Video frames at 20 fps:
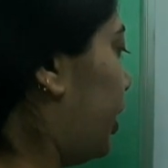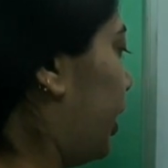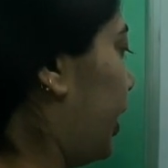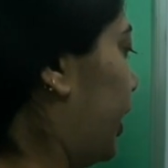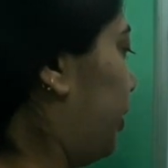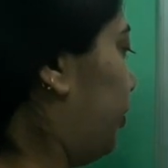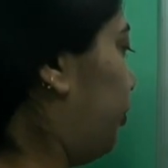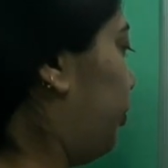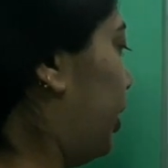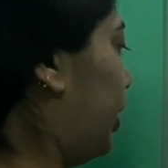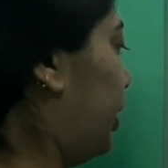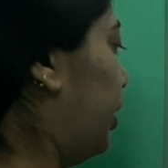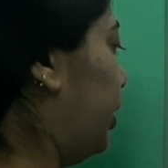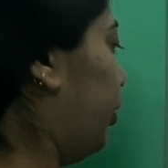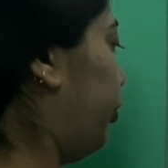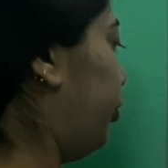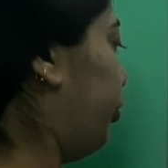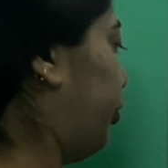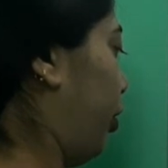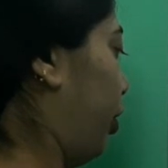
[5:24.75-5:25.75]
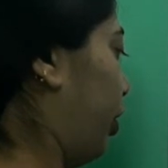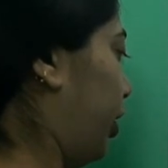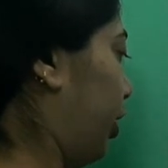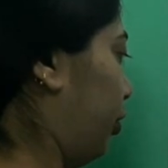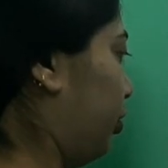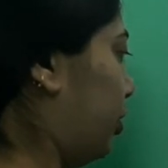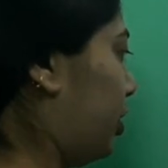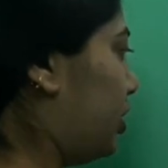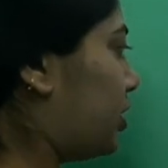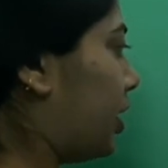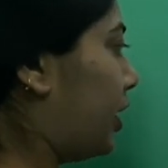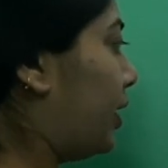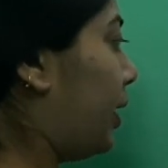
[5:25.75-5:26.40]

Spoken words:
it will fall down this side.